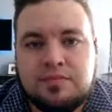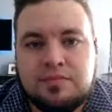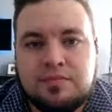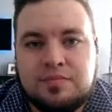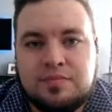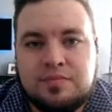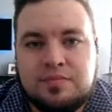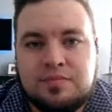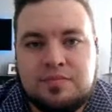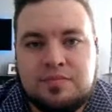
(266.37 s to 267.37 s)

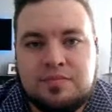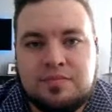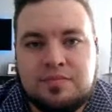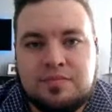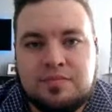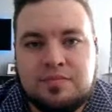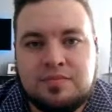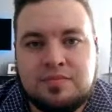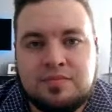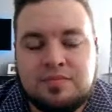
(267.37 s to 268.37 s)

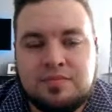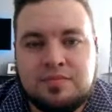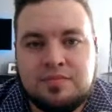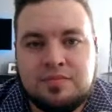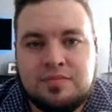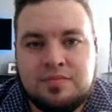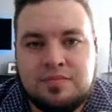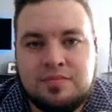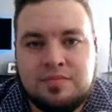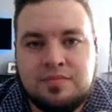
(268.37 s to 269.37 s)

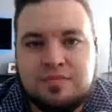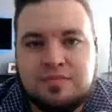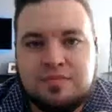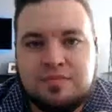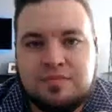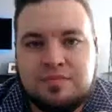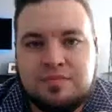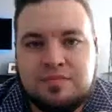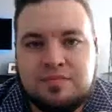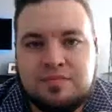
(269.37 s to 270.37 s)

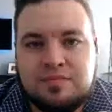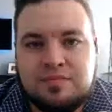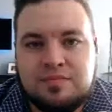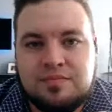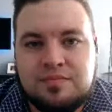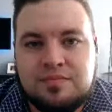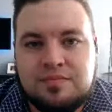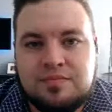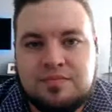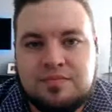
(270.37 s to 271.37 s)

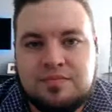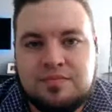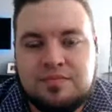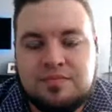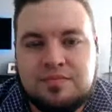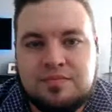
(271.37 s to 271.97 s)
(silent)